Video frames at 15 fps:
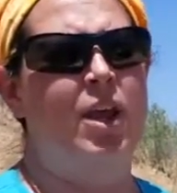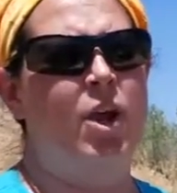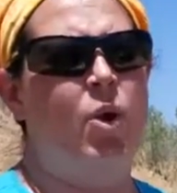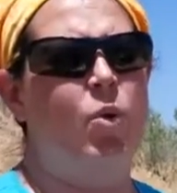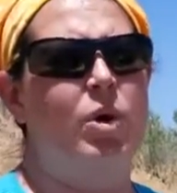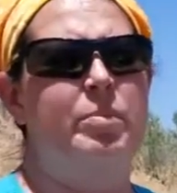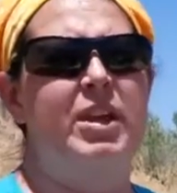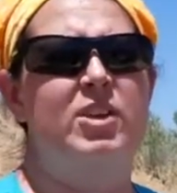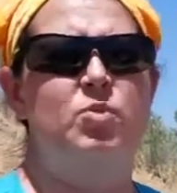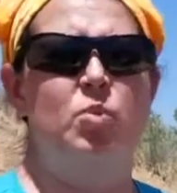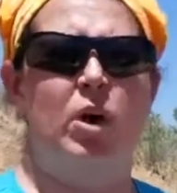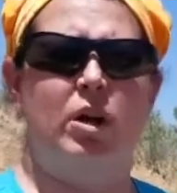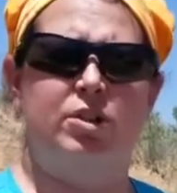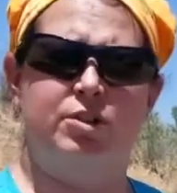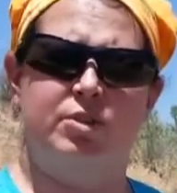What makes
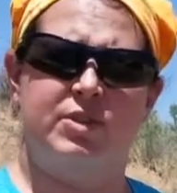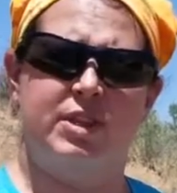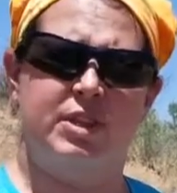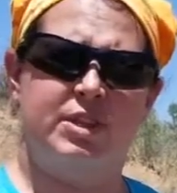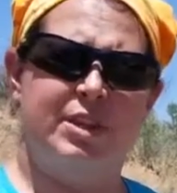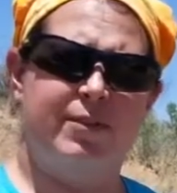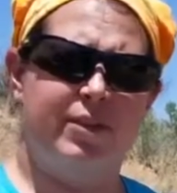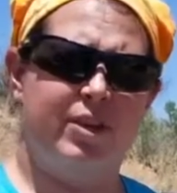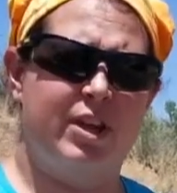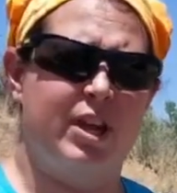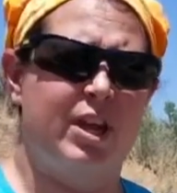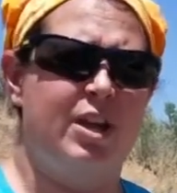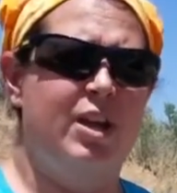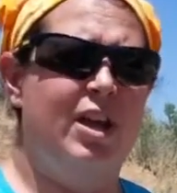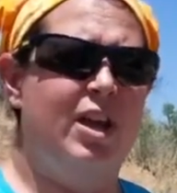Walter
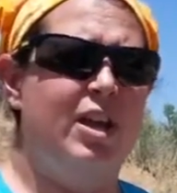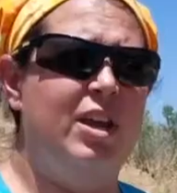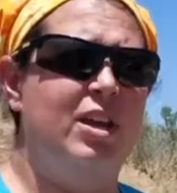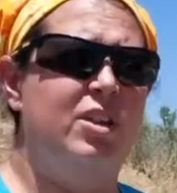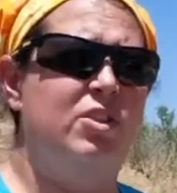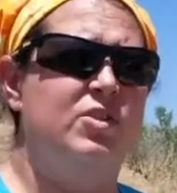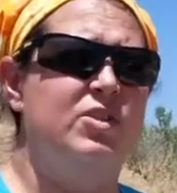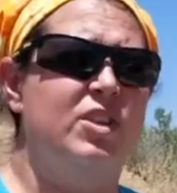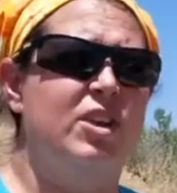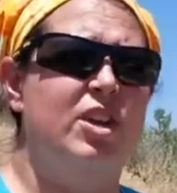significant is